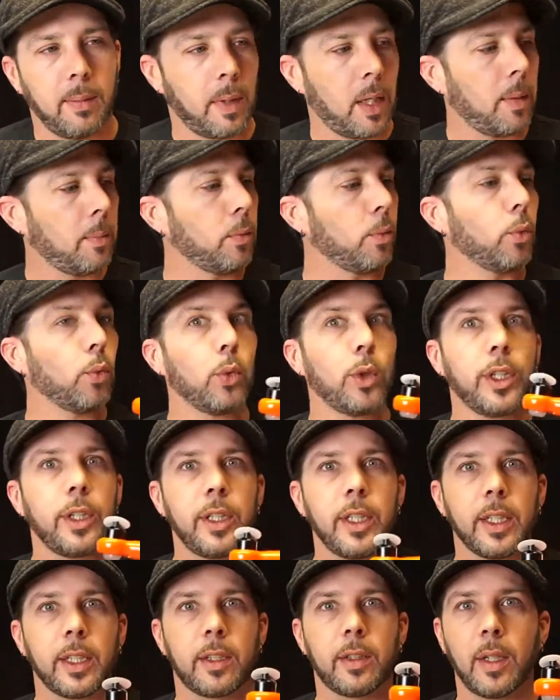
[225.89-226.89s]
I
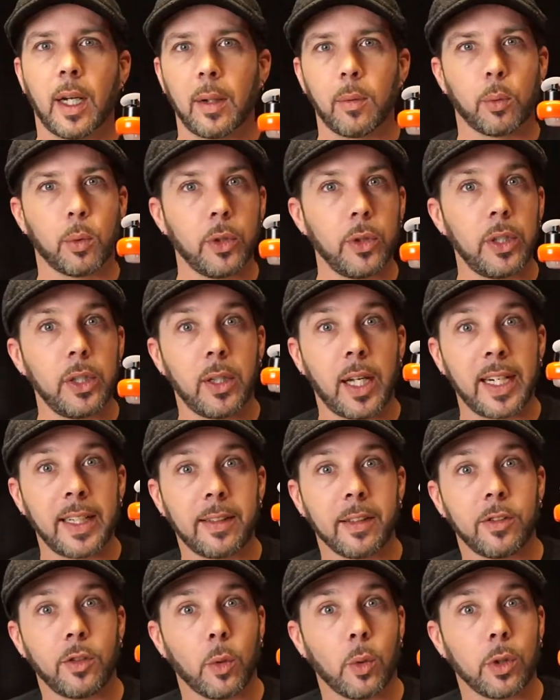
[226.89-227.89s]
really like
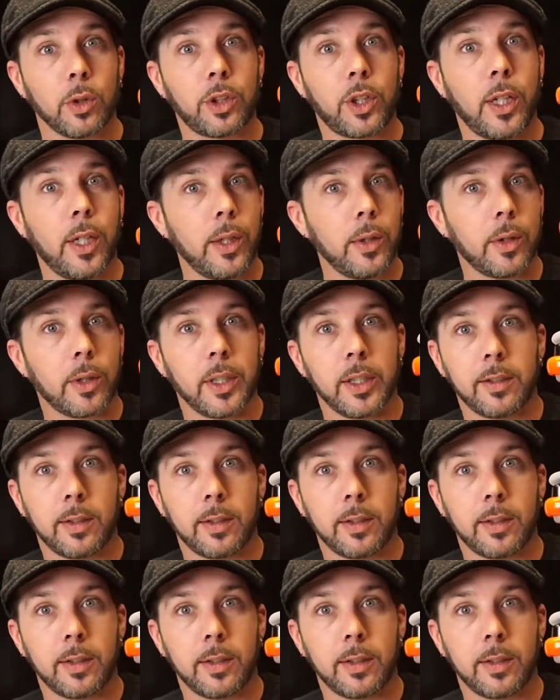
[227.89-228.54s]
this orange color.